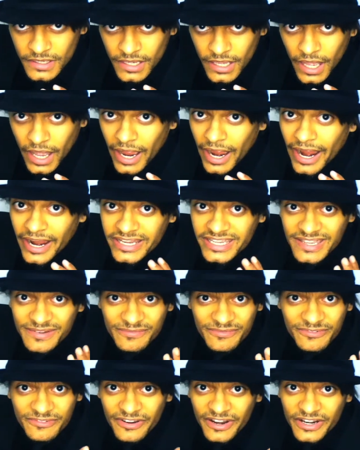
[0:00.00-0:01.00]
I am
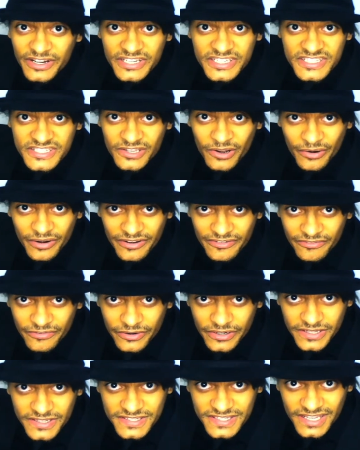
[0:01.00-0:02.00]
very sorry for
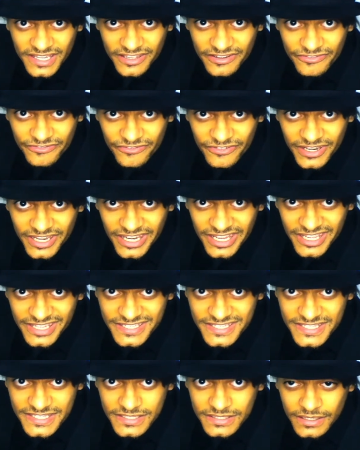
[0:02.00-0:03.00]
this
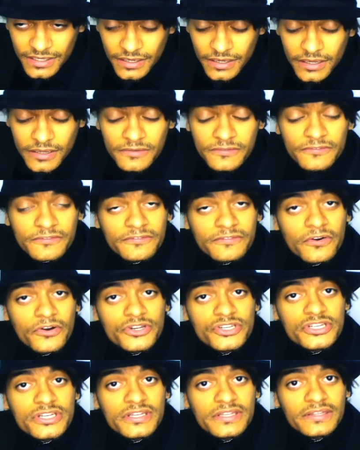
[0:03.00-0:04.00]
inconvenience.
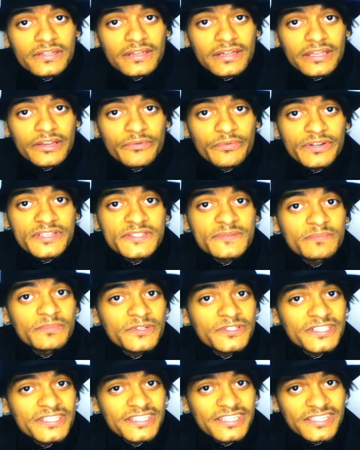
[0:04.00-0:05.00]
Unfortunately,
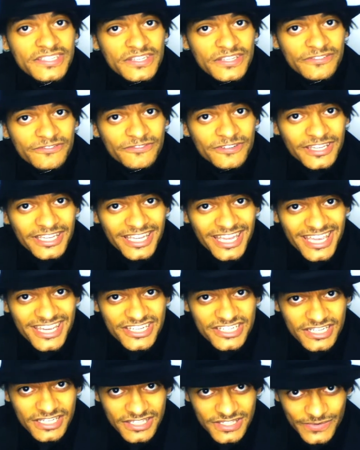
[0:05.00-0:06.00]
Rasputin is on
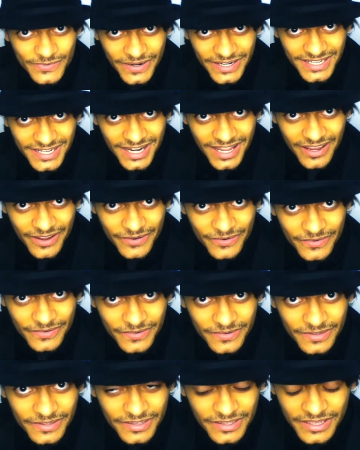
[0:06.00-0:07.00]
vacations right now.
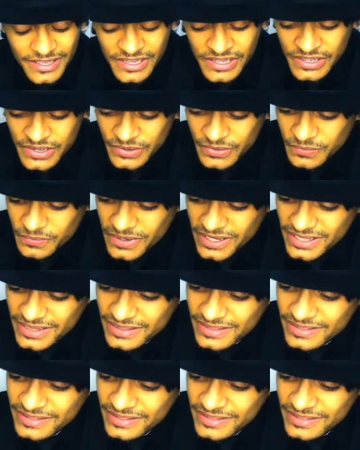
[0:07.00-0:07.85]
Well,